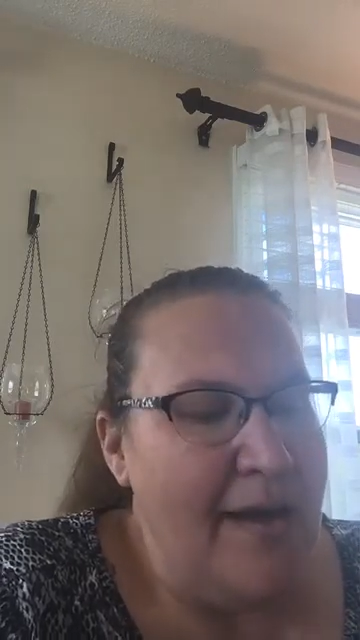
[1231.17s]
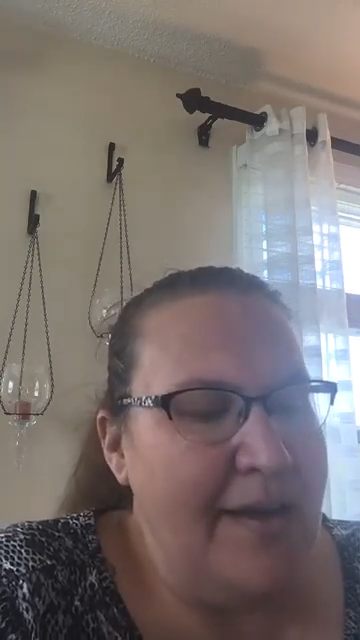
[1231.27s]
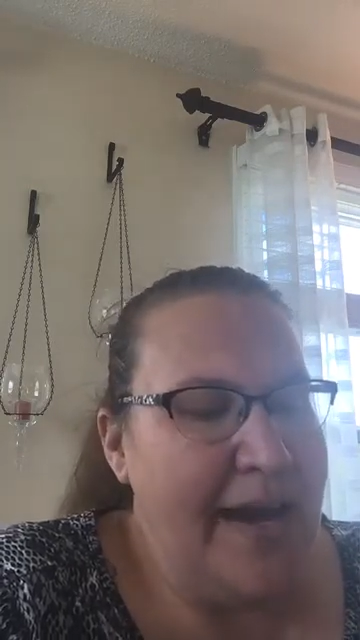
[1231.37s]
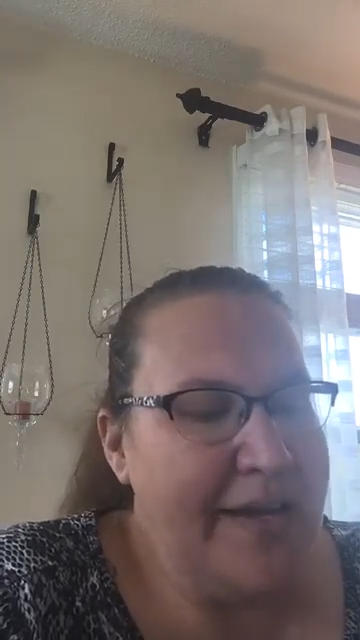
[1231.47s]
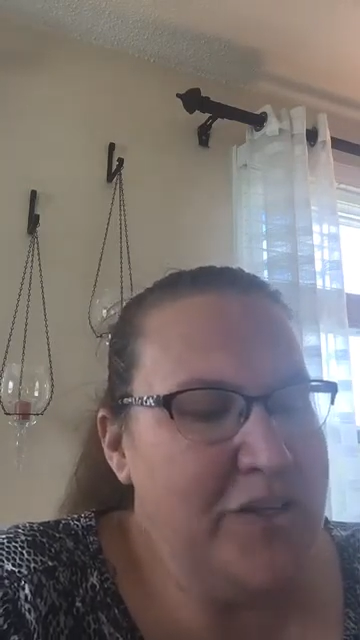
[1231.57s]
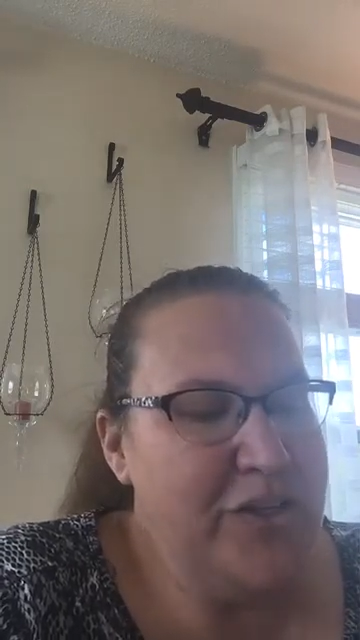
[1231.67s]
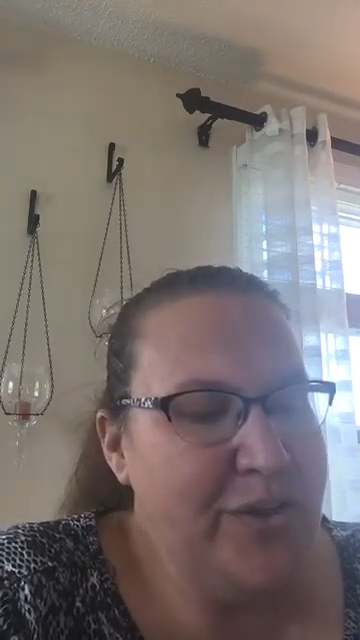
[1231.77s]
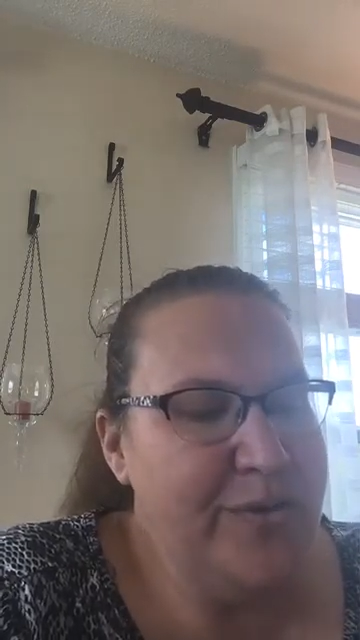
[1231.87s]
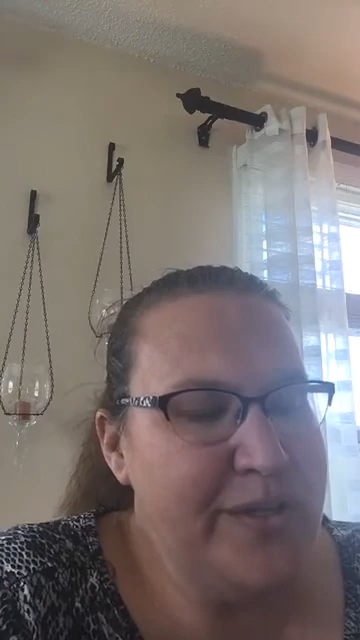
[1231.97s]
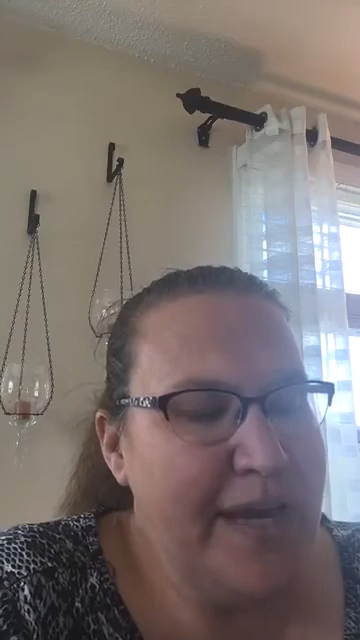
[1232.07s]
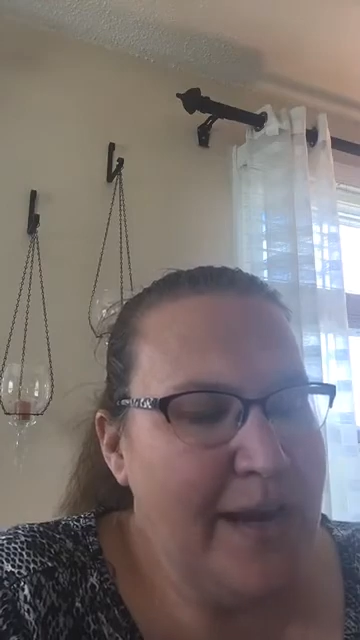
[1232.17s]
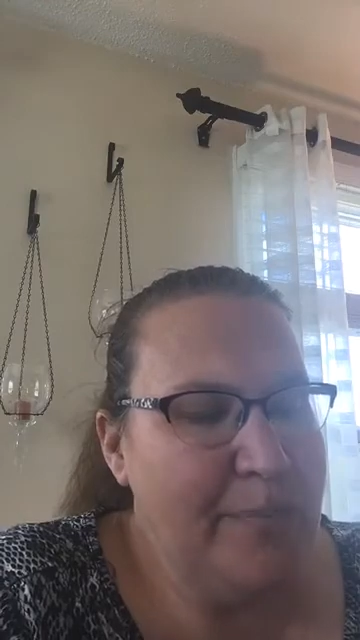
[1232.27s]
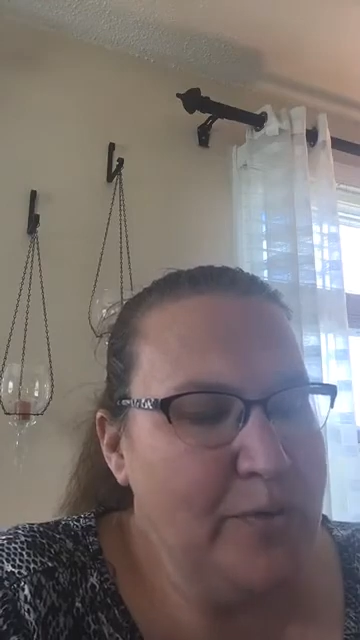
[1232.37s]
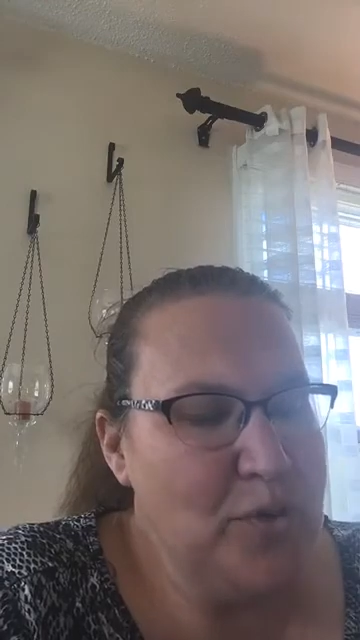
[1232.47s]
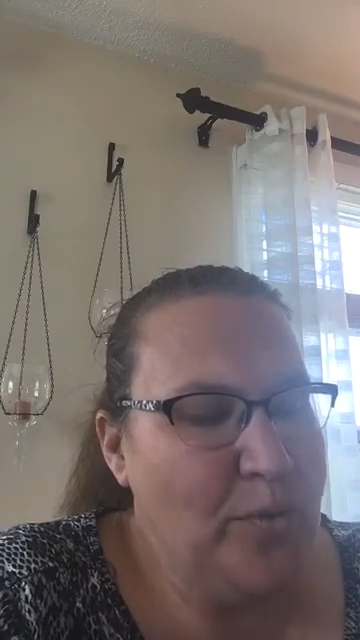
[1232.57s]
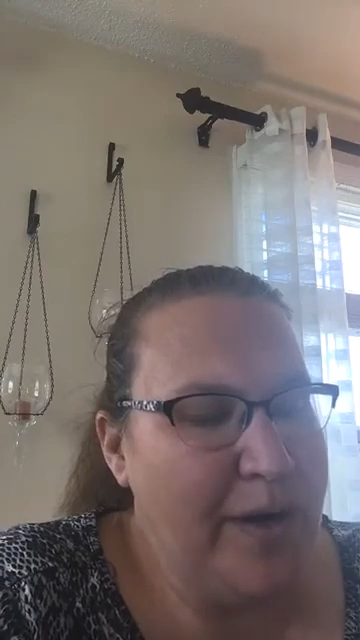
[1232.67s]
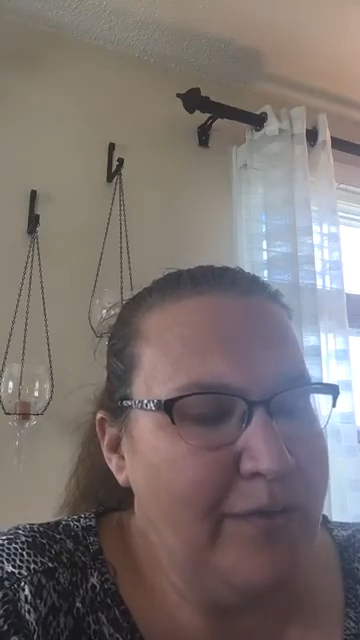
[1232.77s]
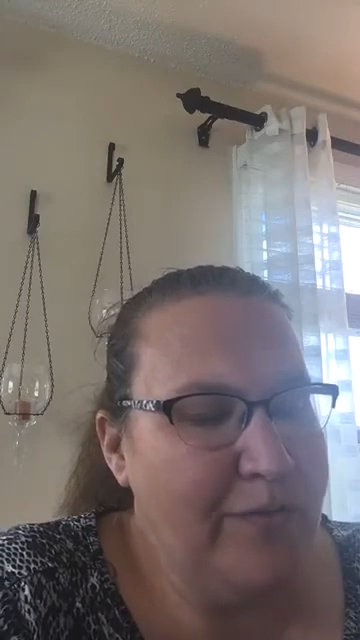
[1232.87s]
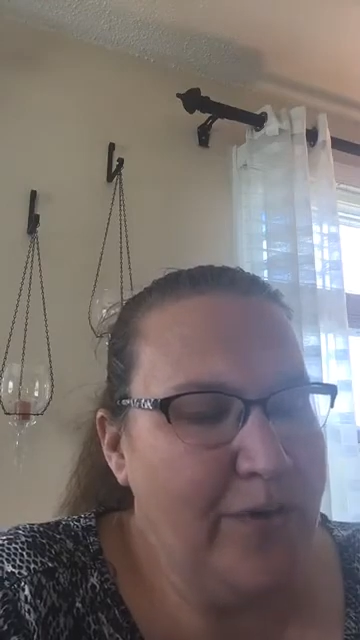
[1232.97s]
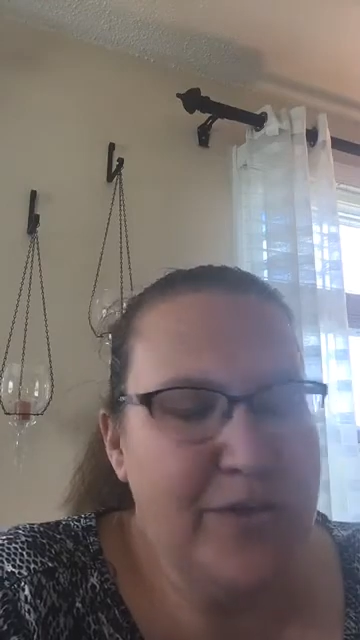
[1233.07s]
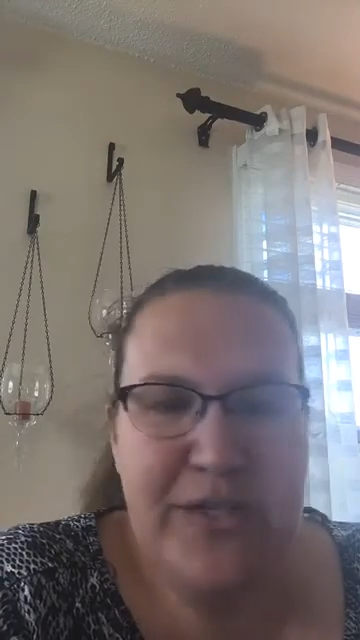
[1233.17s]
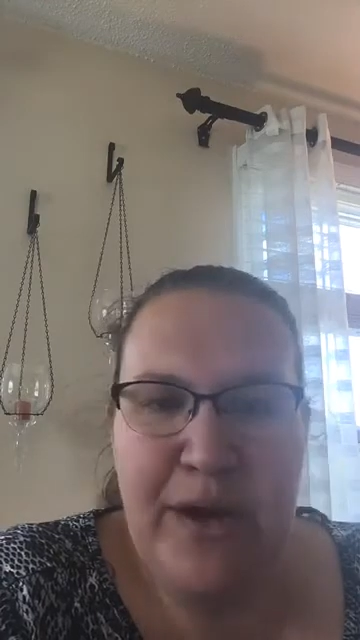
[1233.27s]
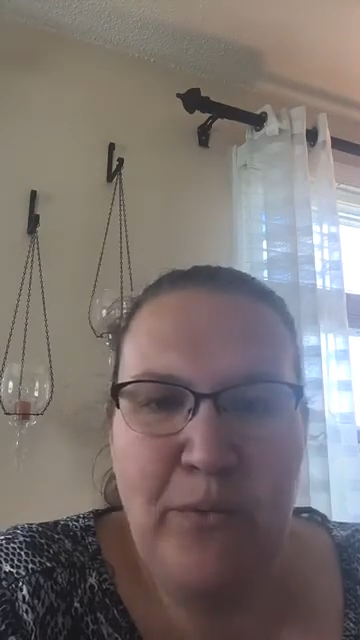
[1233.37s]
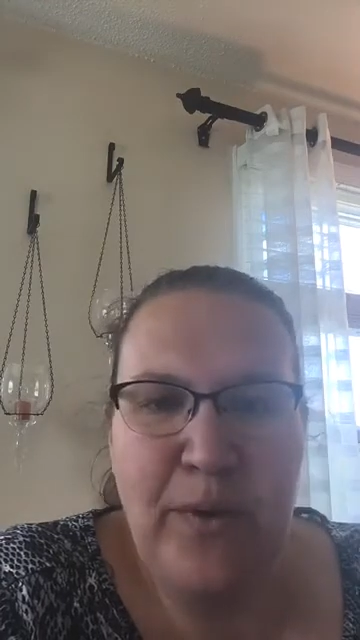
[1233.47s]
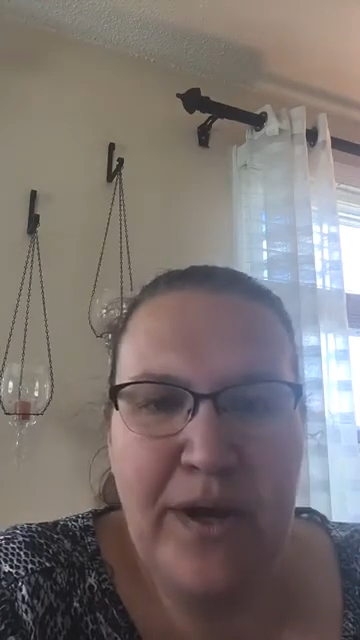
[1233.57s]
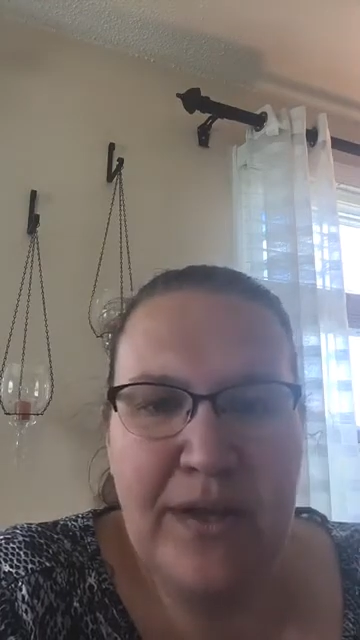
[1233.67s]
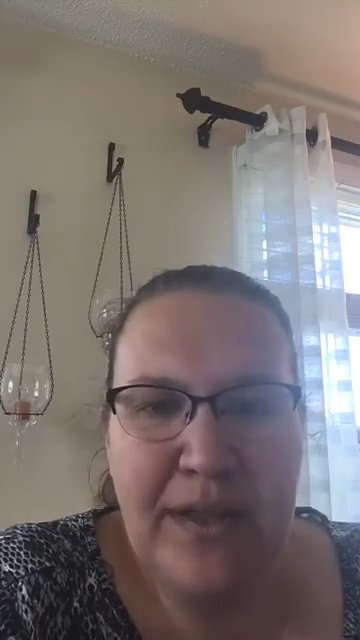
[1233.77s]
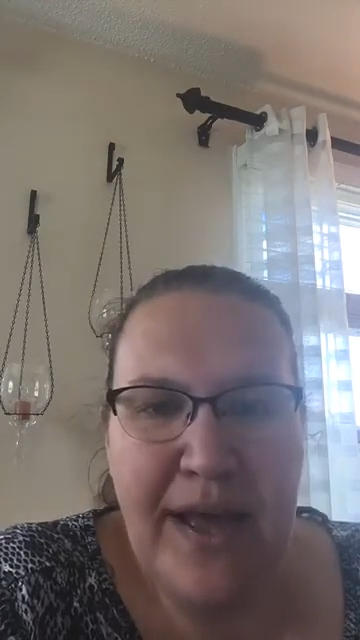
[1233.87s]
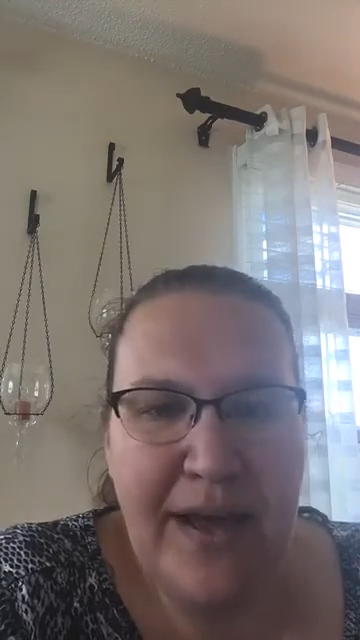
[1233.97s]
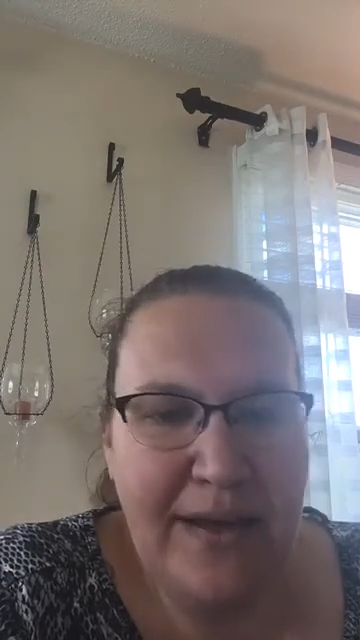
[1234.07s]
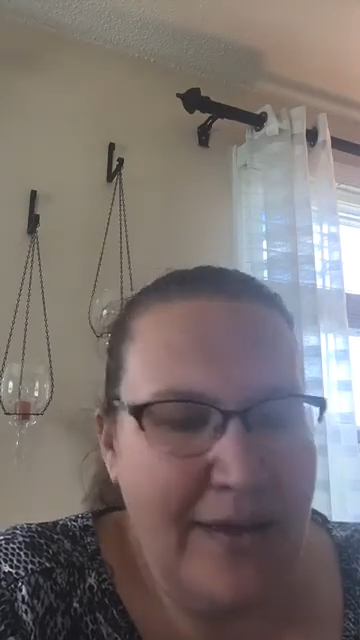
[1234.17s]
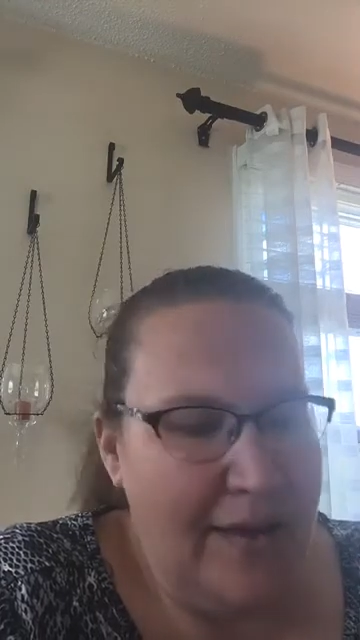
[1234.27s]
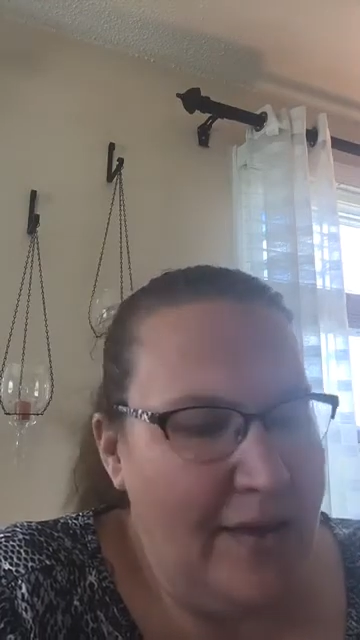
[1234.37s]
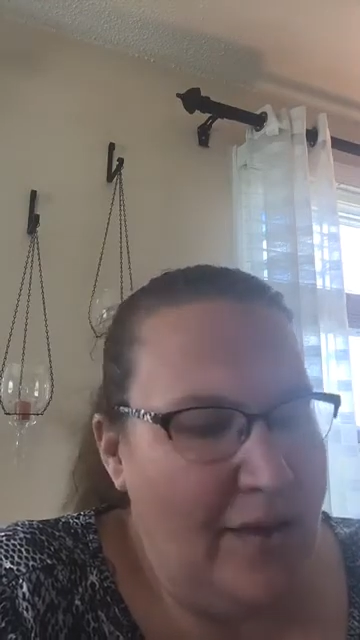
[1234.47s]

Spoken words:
next Tuesday, April 21st at 1 o'clock.